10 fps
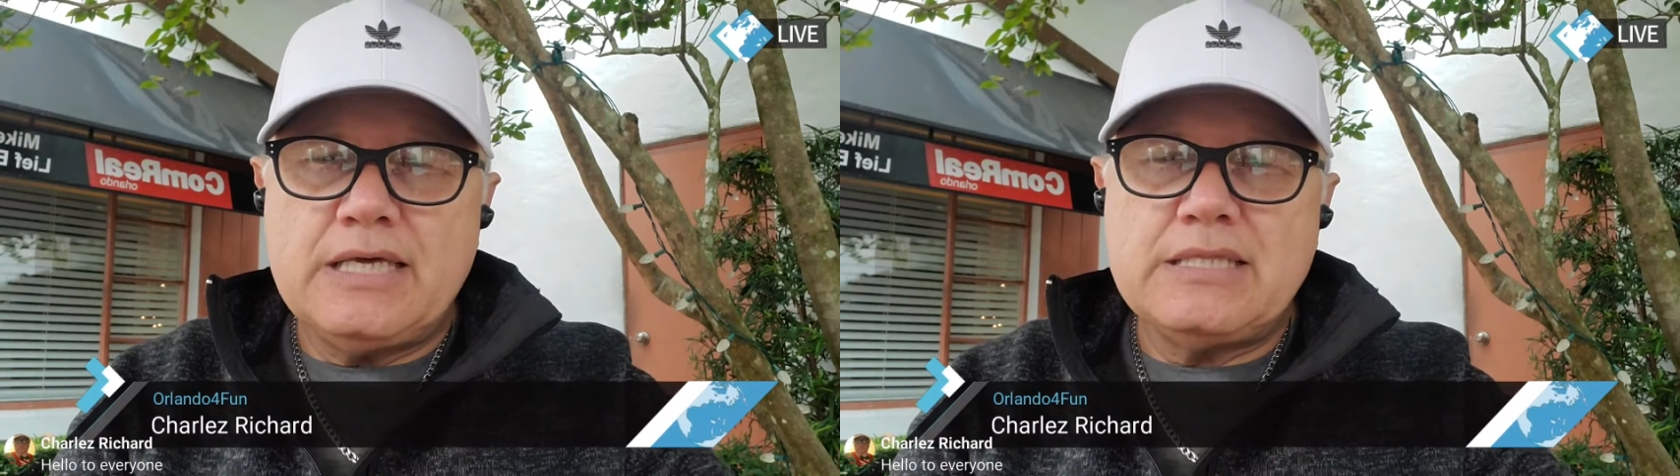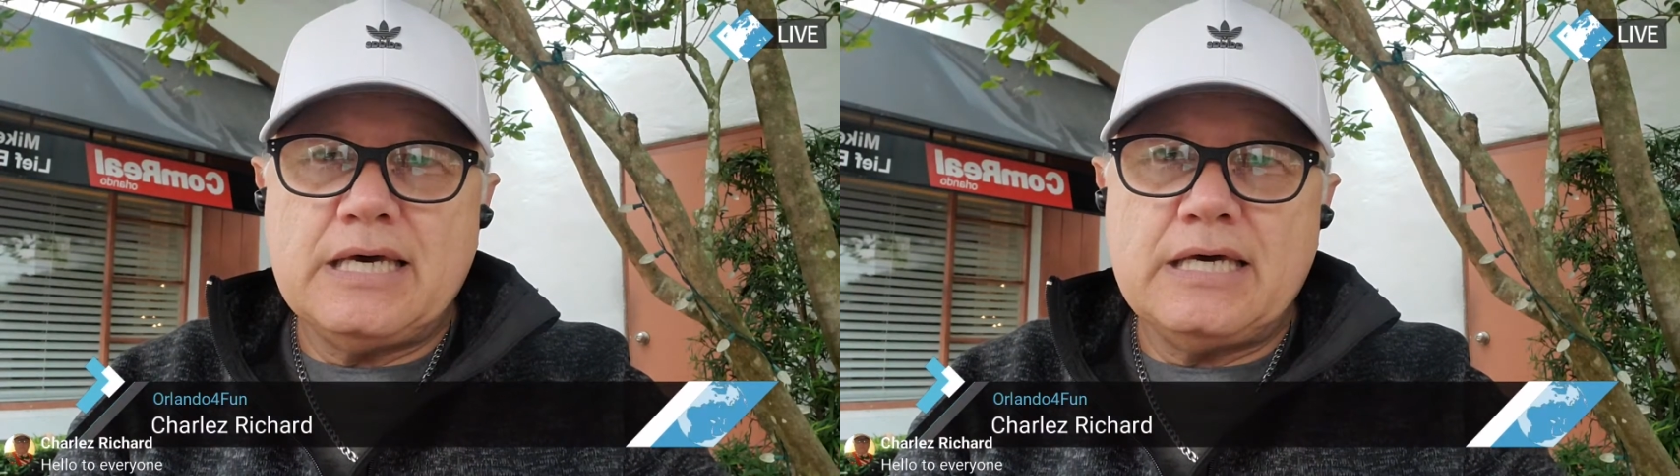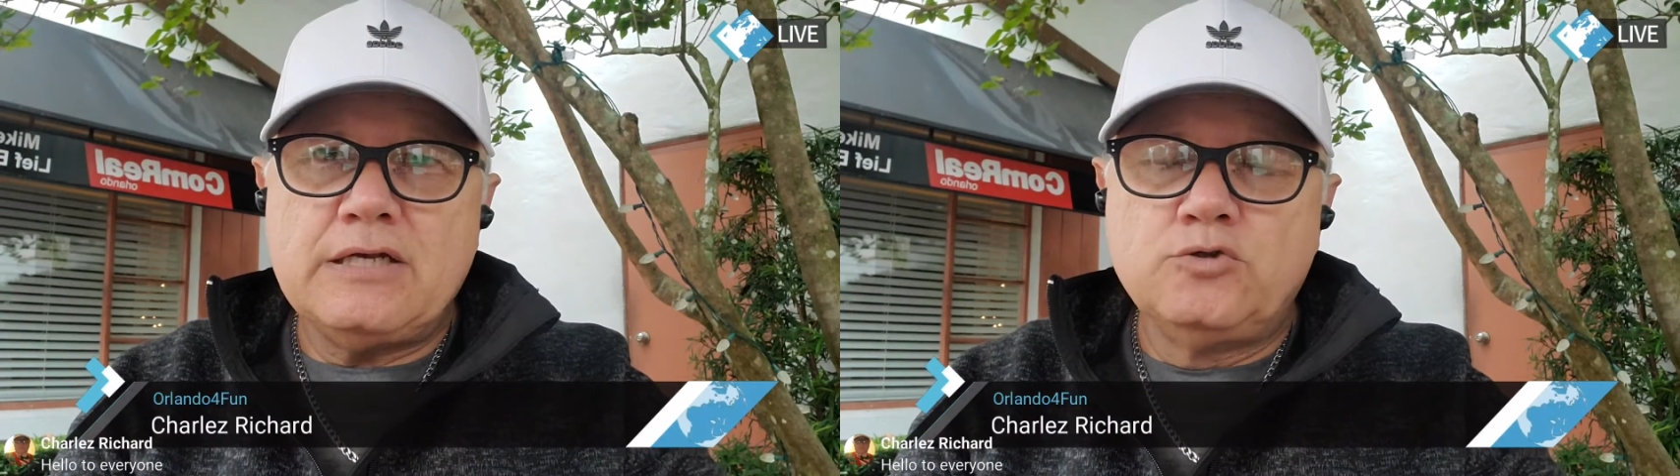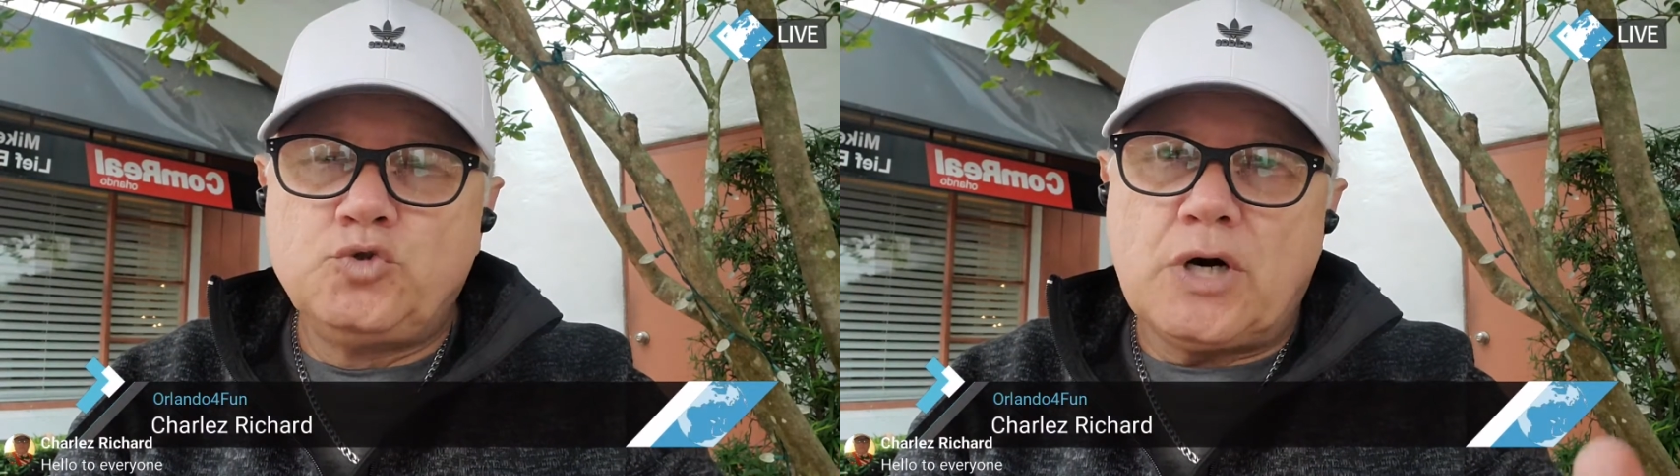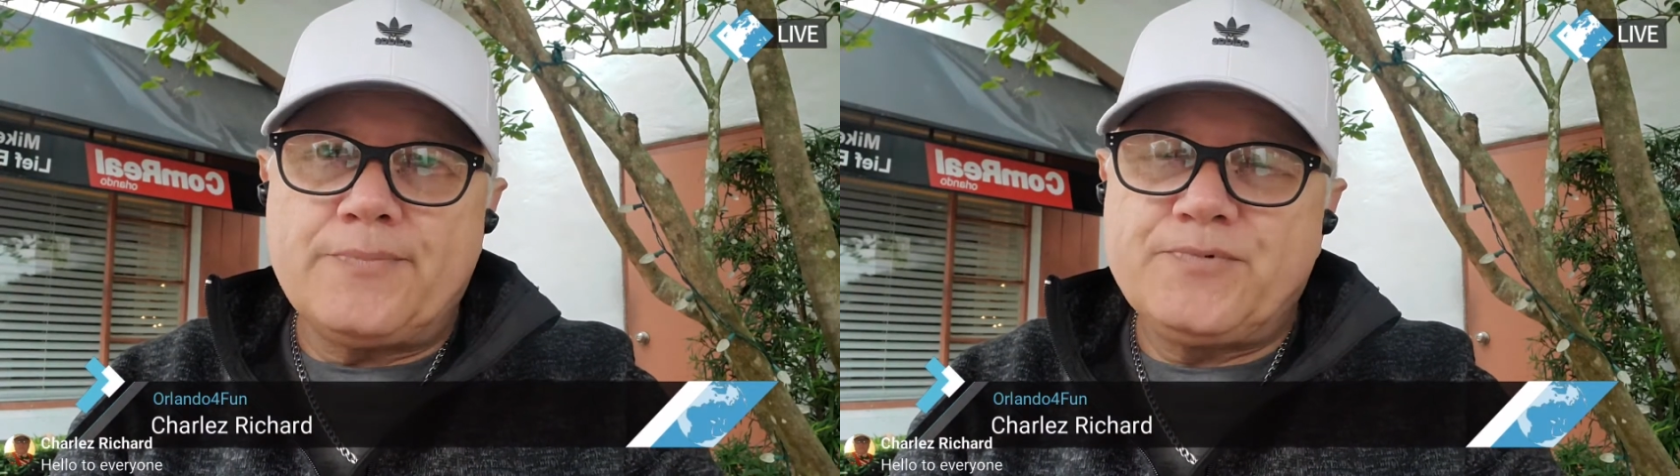and then
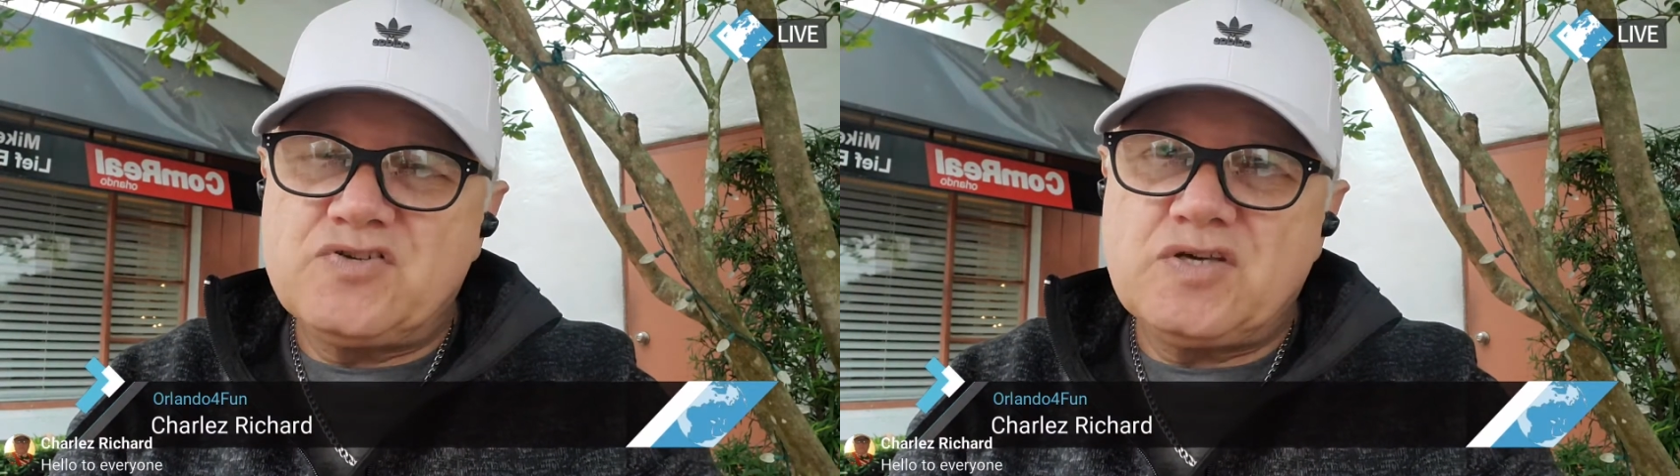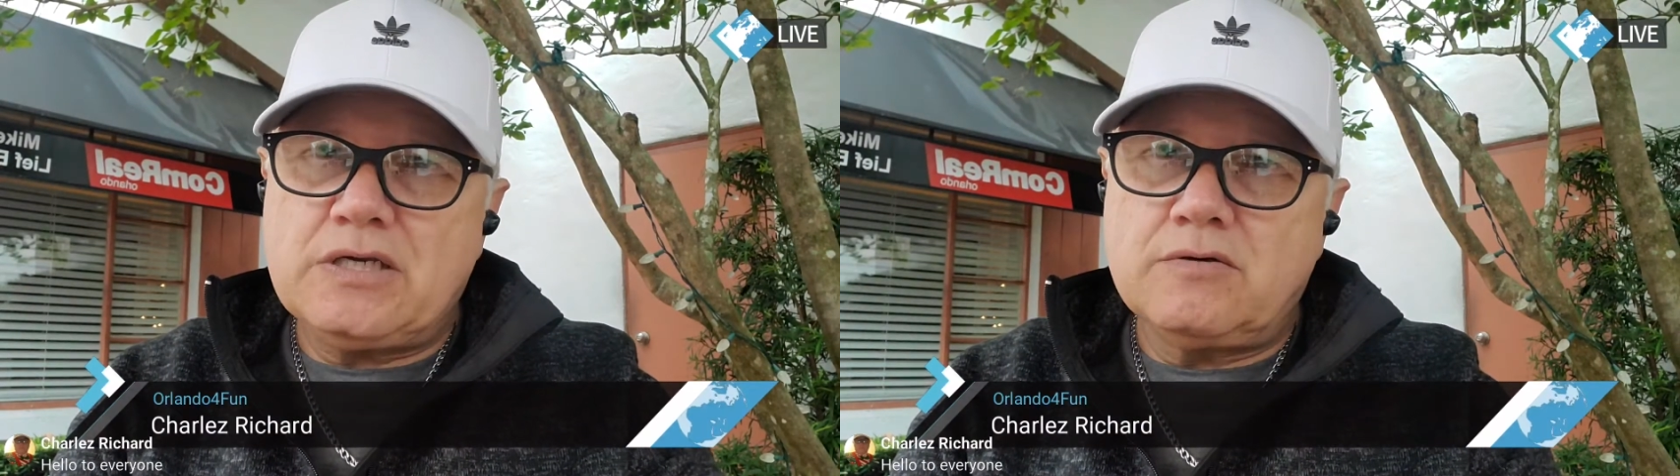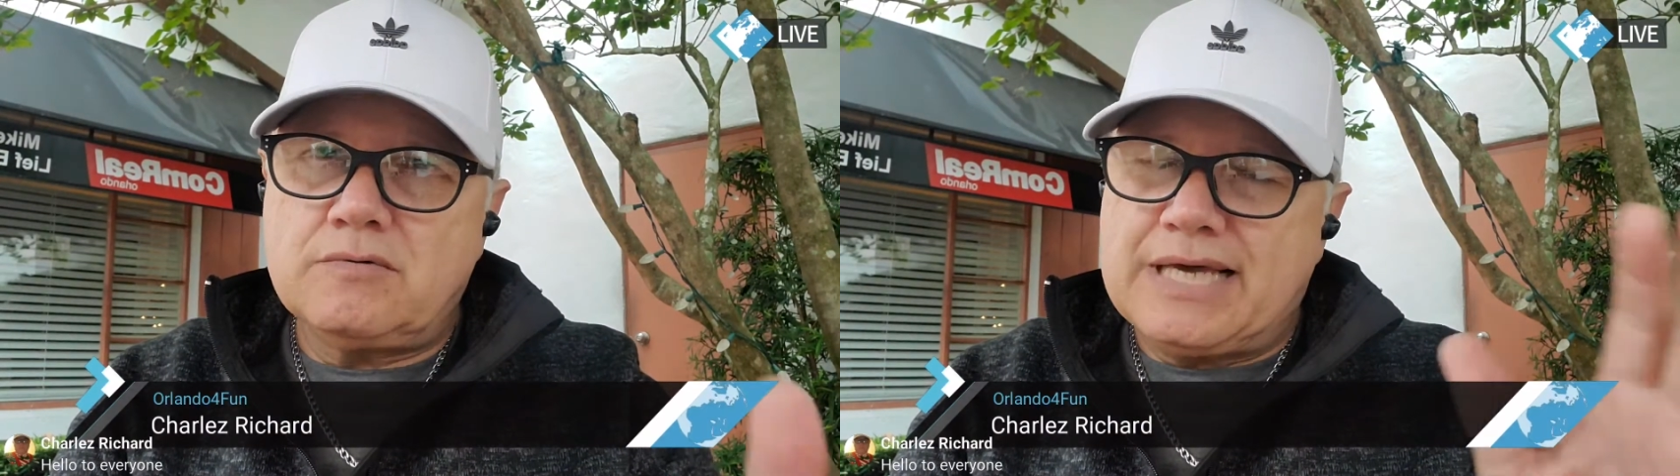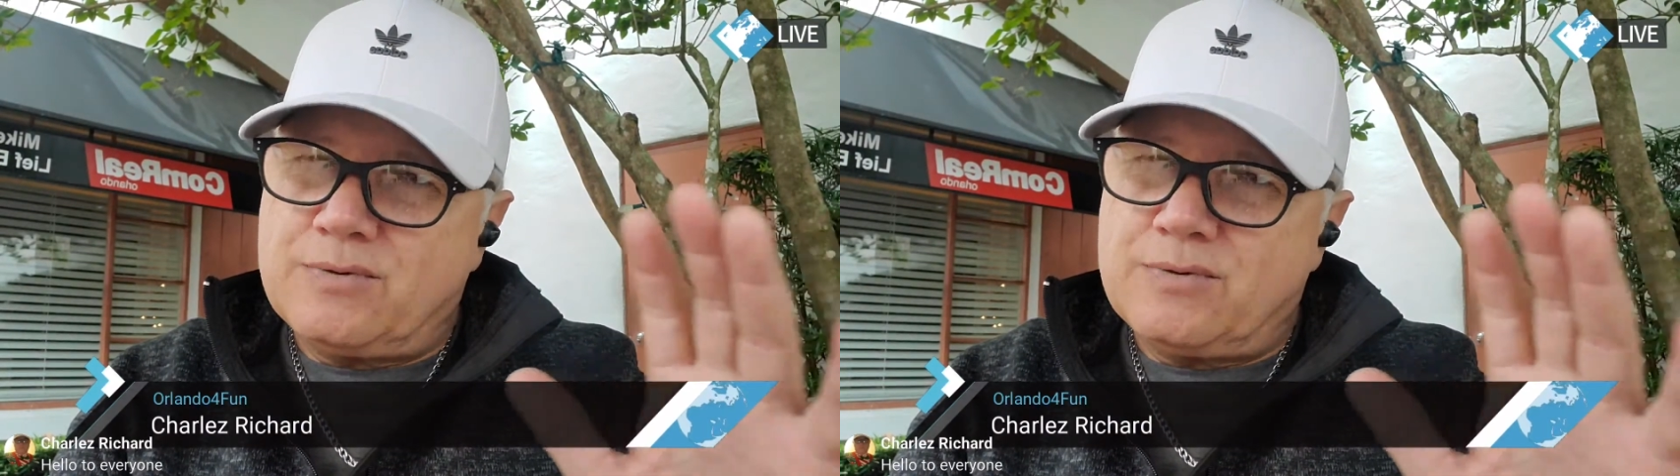drop the signal